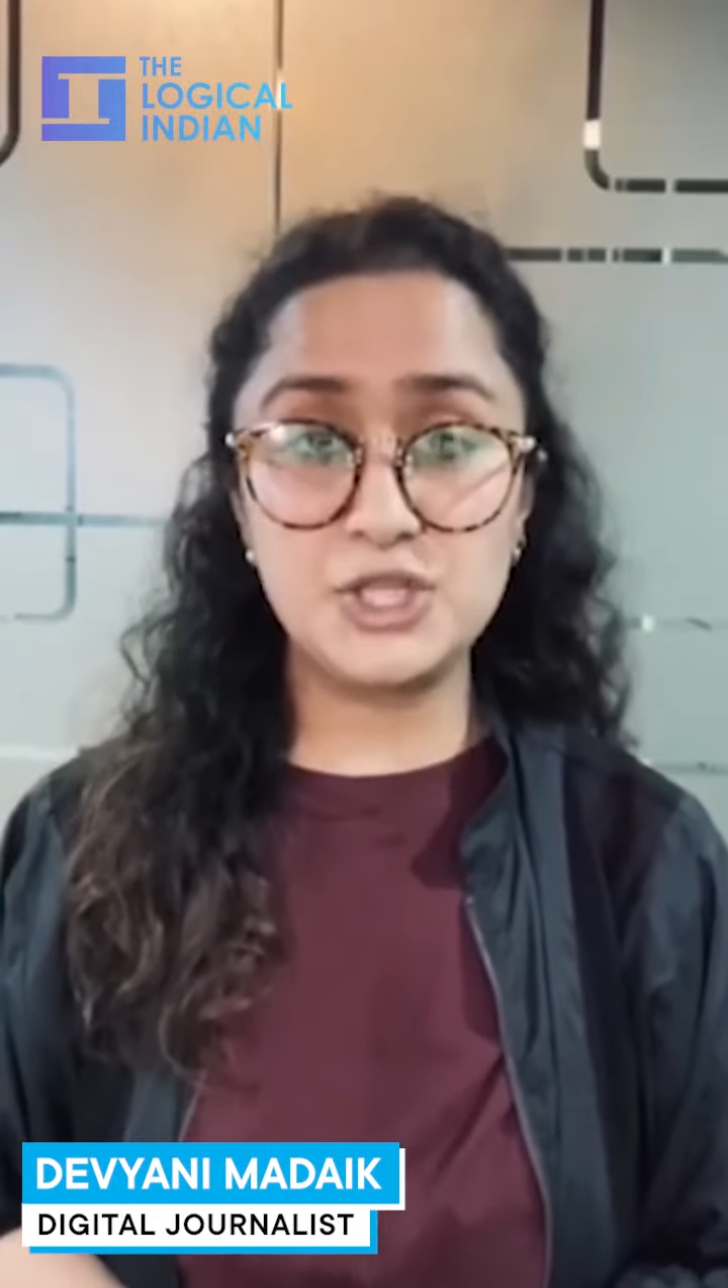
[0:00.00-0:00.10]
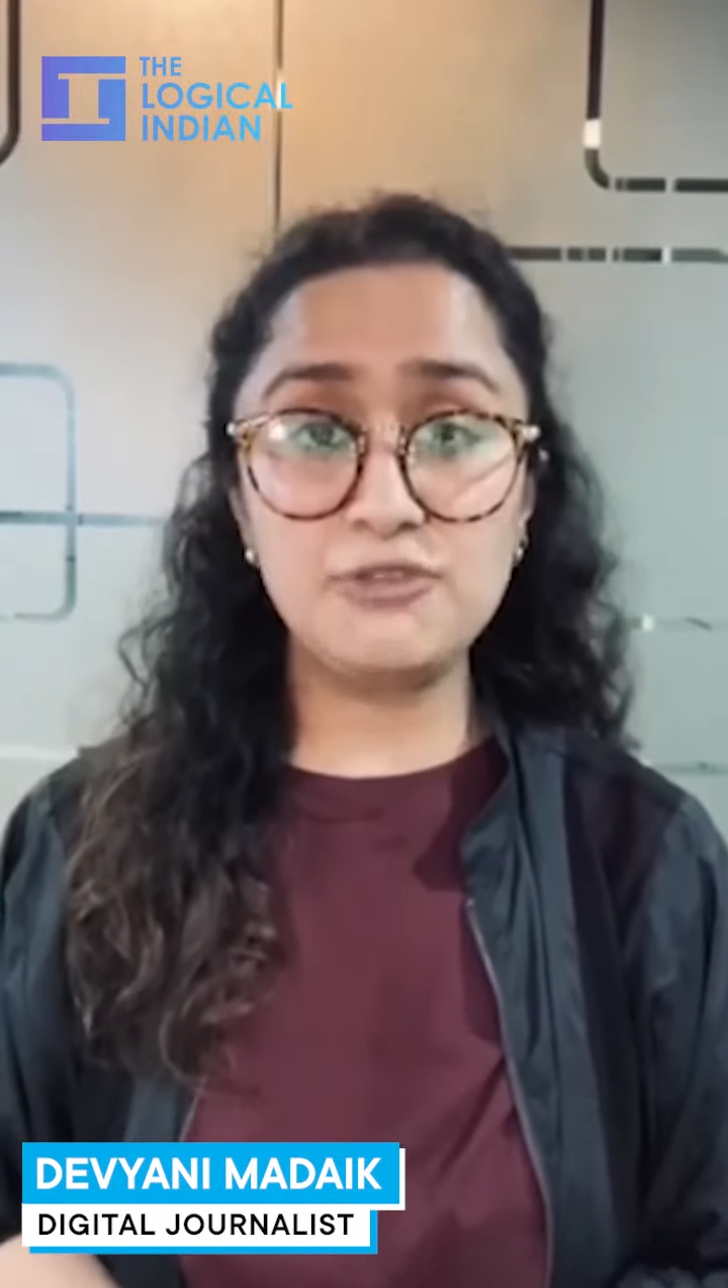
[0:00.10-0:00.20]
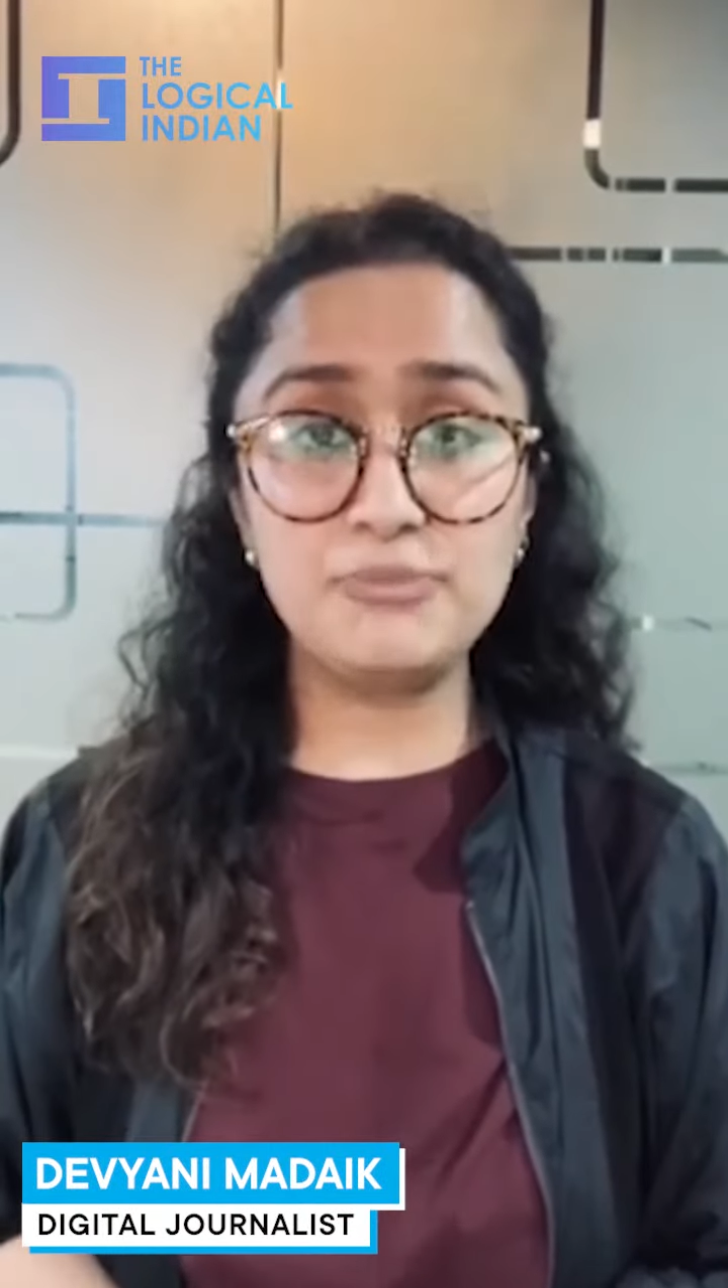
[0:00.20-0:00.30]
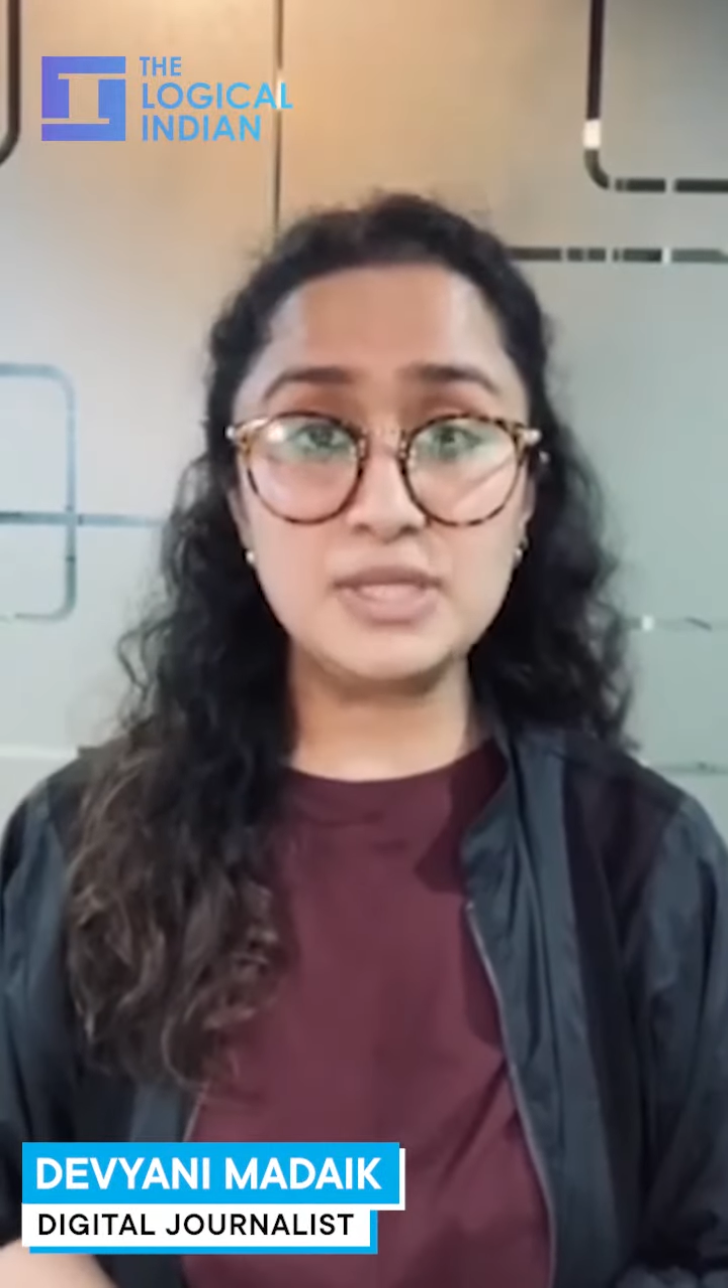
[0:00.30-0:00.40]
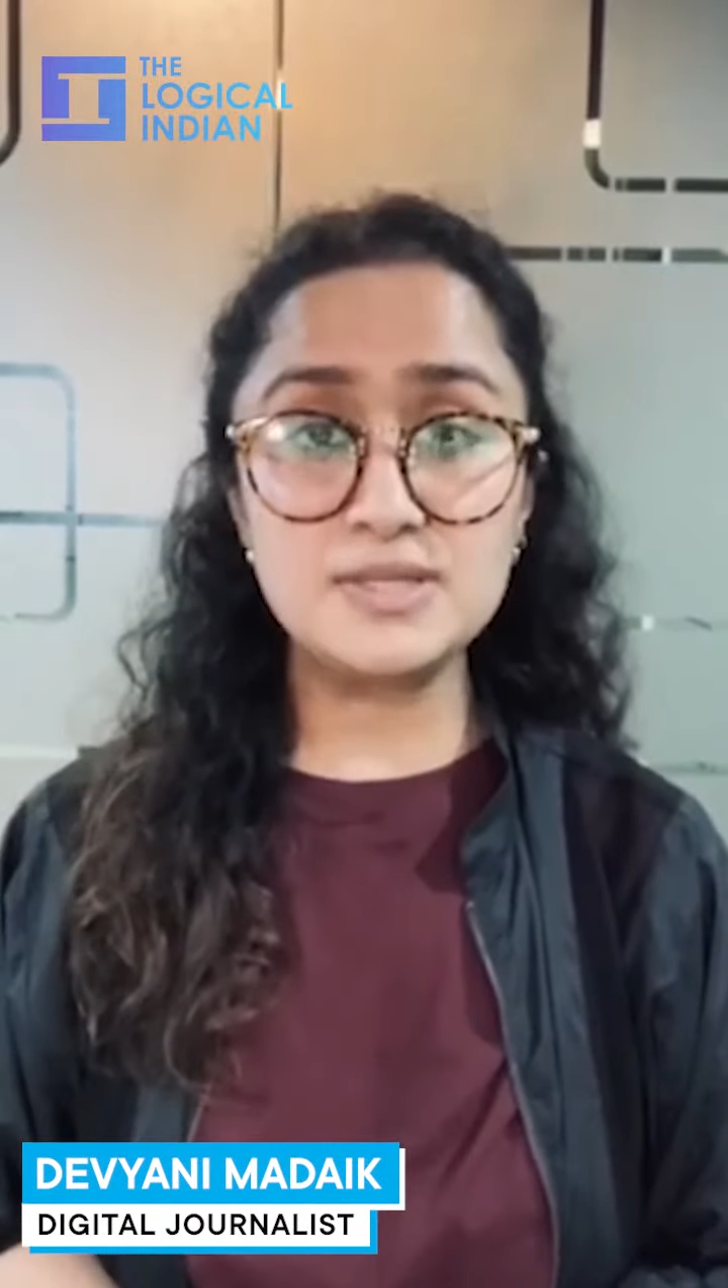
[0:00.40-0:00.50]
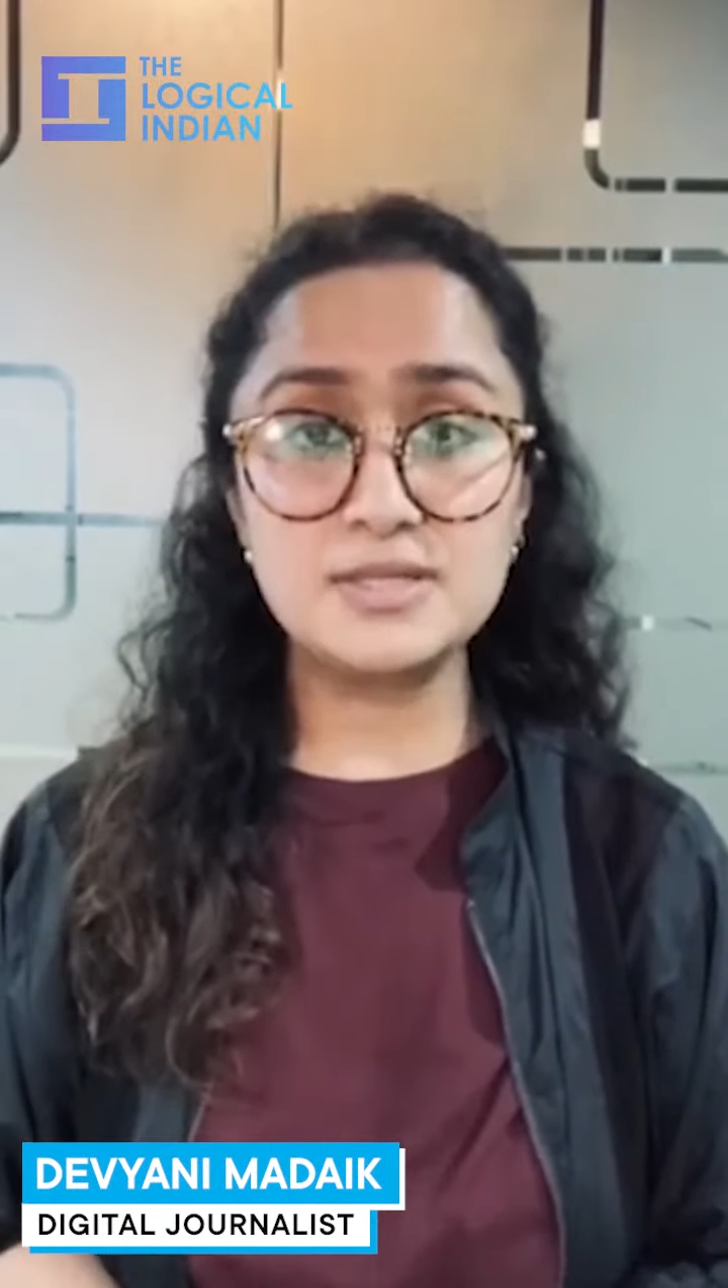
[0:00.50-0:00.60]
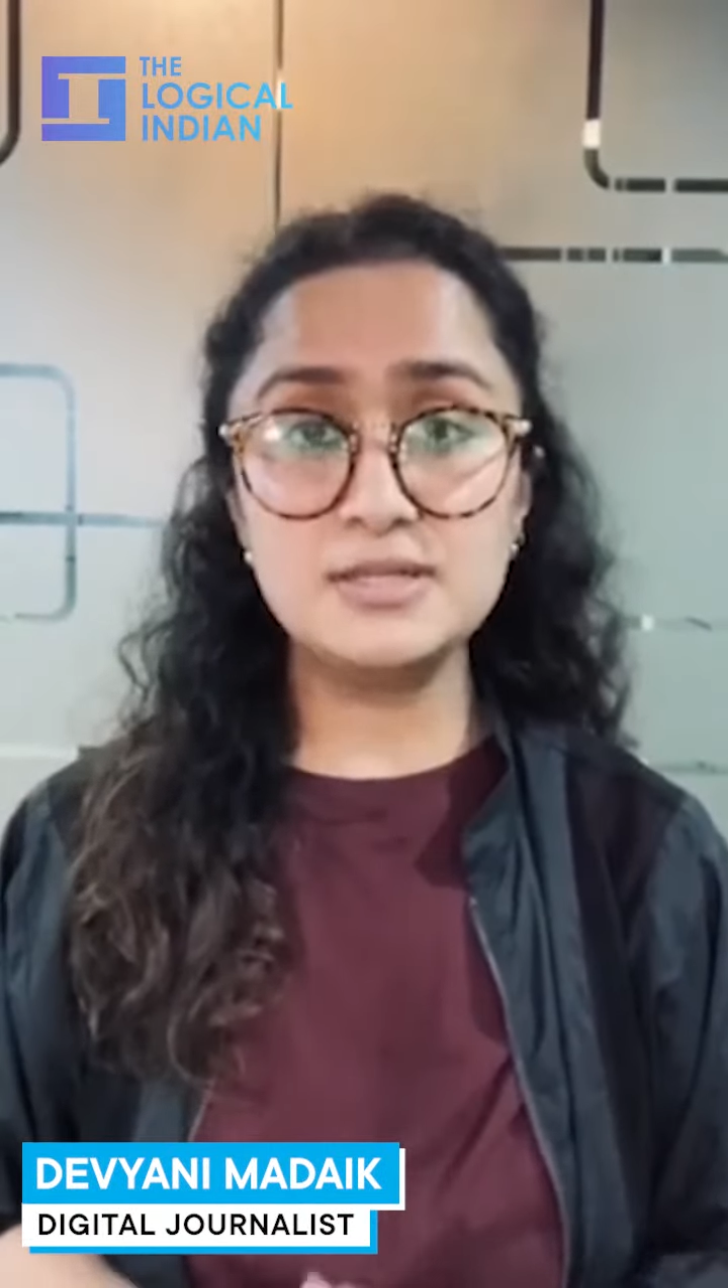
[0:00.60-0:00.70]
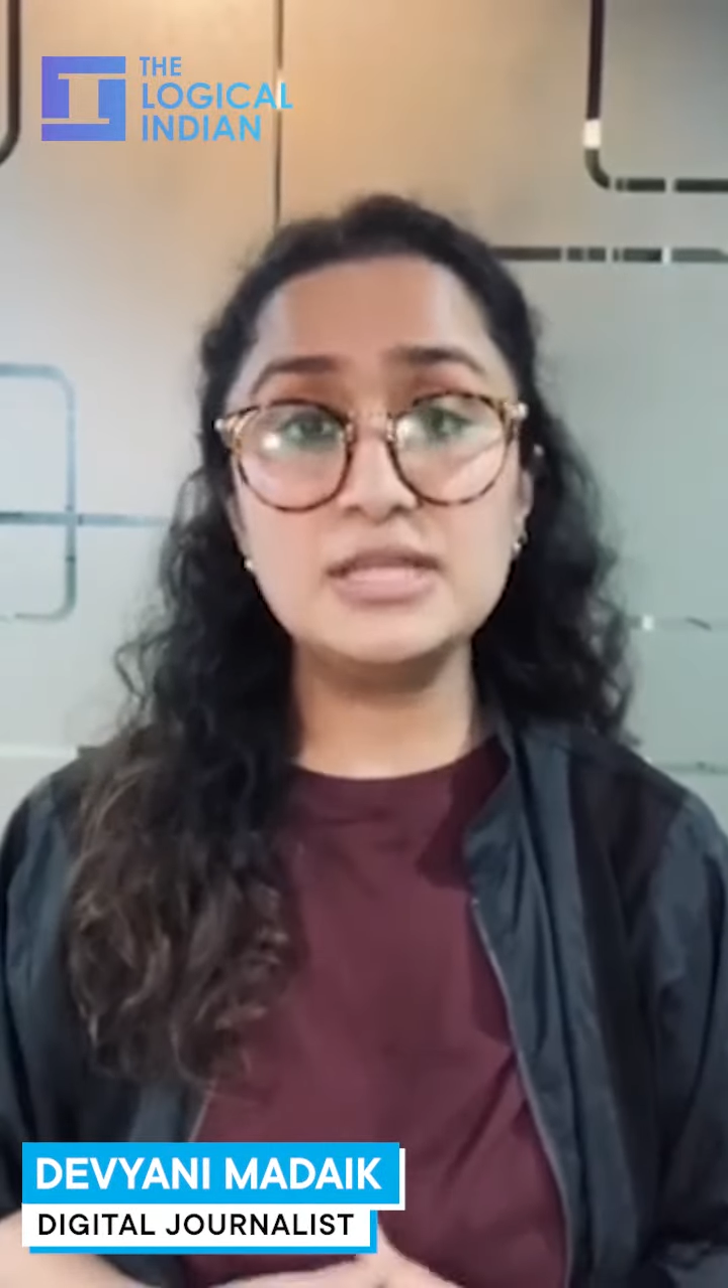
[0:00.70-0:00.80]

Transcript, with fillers: Chief Minister